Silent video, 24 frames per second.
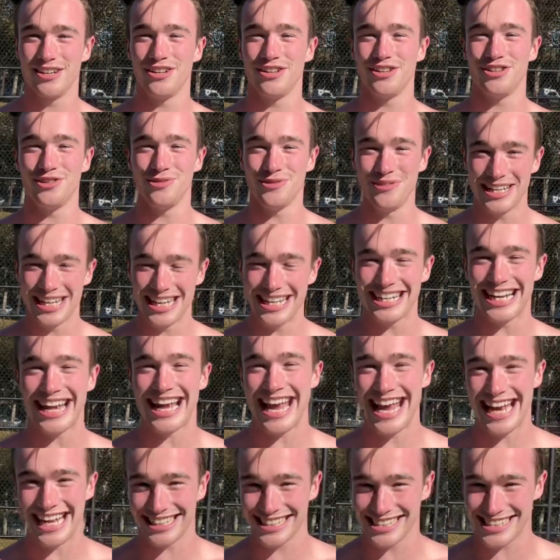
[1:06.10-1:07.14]
You need a
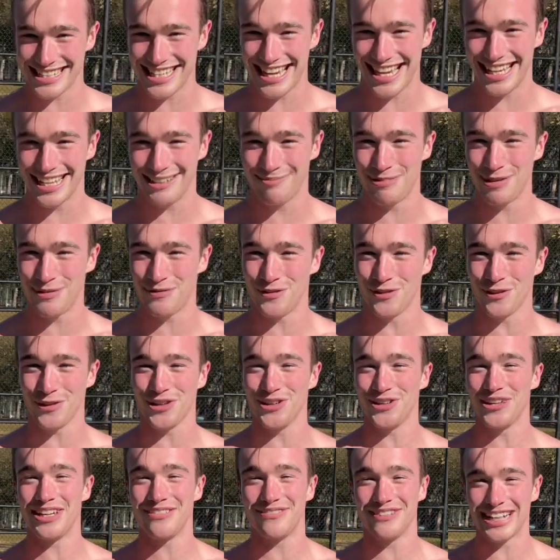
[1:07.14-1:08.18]
handstand before you
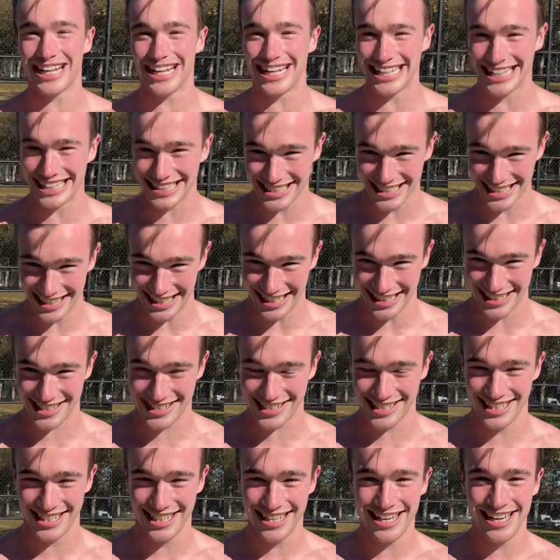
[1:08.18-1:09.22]
even get into
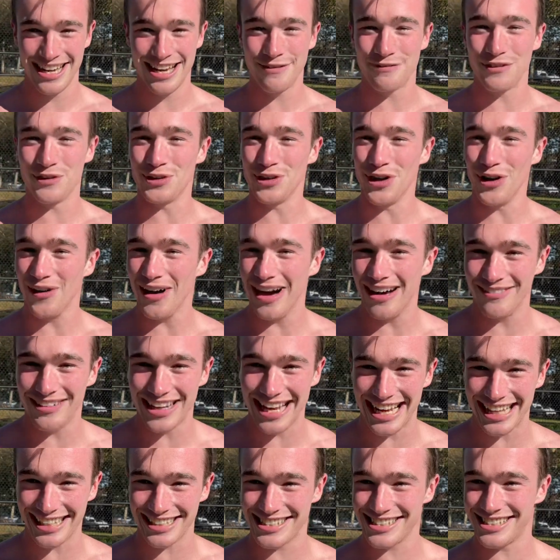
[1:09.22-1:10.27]
this. If you don't have a
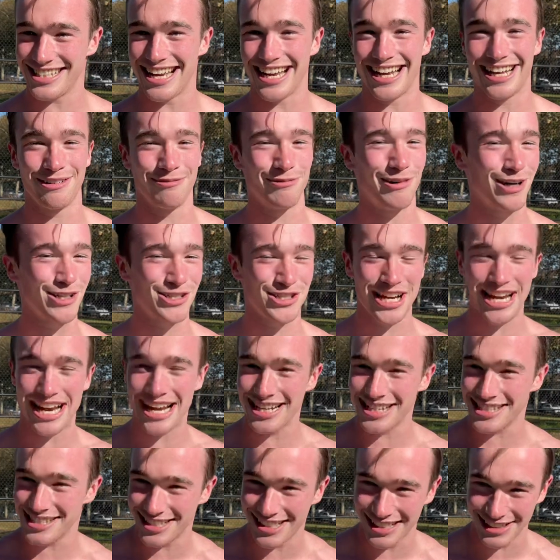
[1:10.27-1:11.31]
handstand, watch a
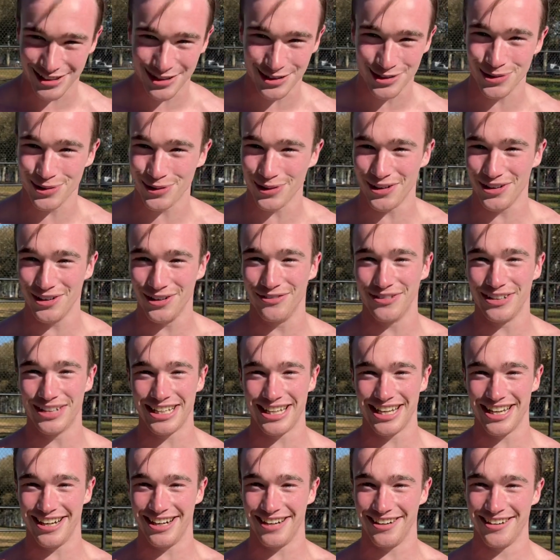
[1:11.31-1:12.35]
handstand tutorial
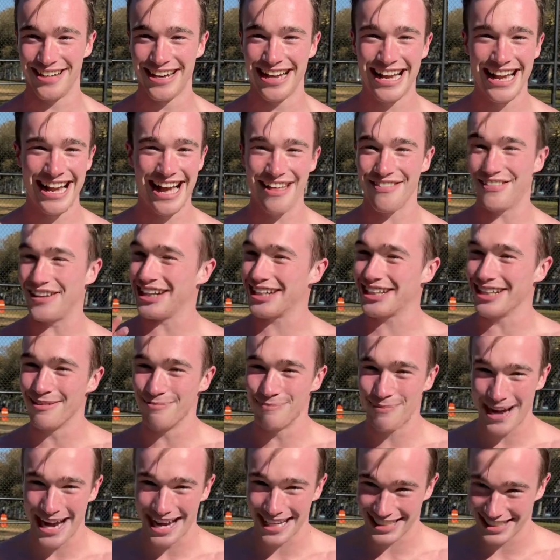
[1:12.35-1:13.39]
video and then come
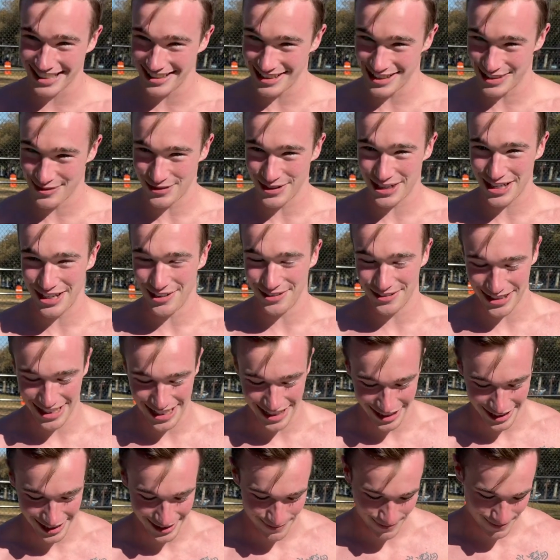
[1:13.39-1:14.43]
back to this video
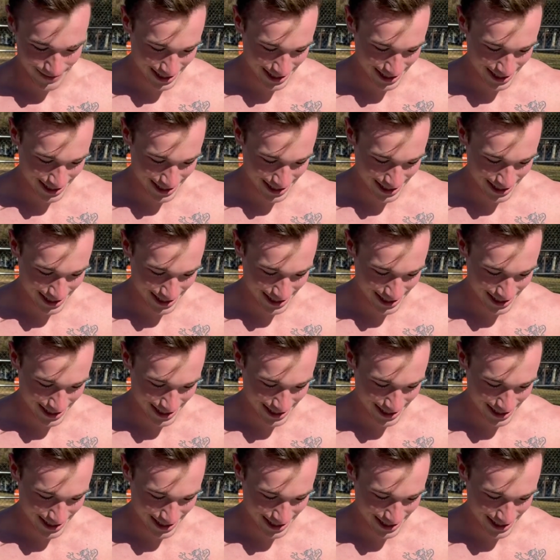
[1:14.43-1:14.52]
later.